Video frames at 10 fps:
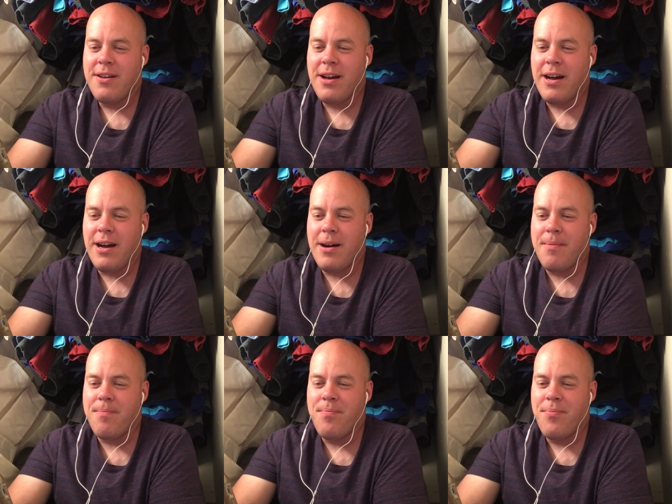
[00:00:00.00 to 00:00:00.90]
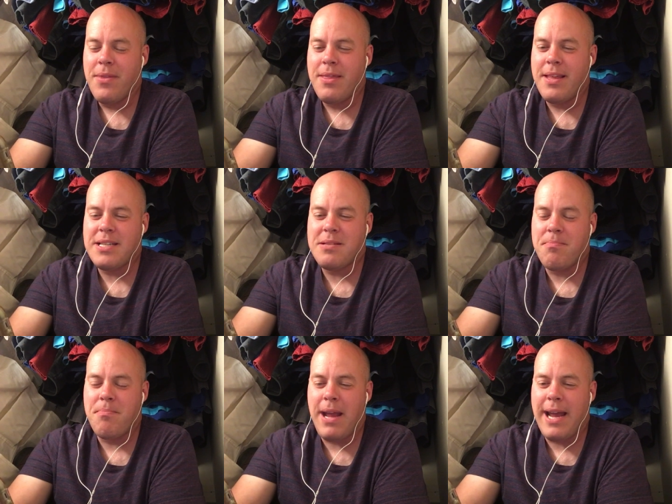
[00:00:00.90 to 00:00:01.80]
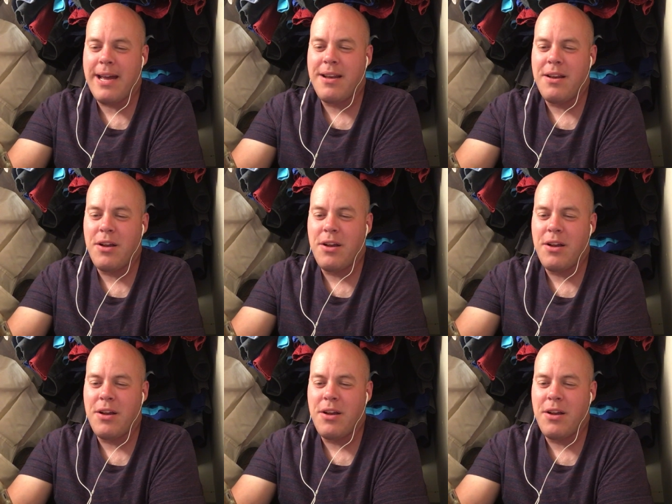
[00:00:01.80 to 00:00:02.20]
Um, this man